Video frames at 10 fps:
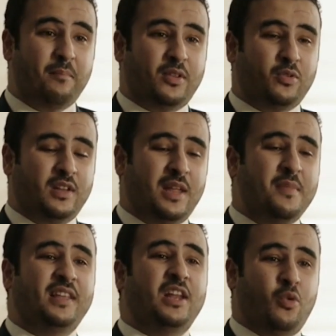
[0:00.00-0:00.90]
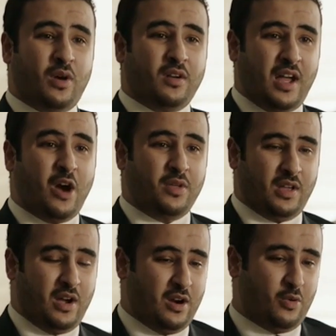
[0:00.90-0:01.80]
But let me tell you how
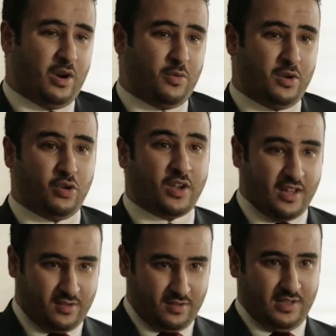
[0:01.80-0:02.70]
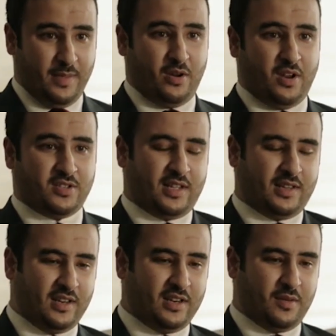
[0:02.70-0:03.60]
we look at Lebanon and
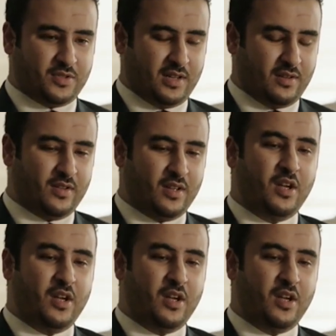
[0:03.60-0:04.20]
Saad Hariri himself.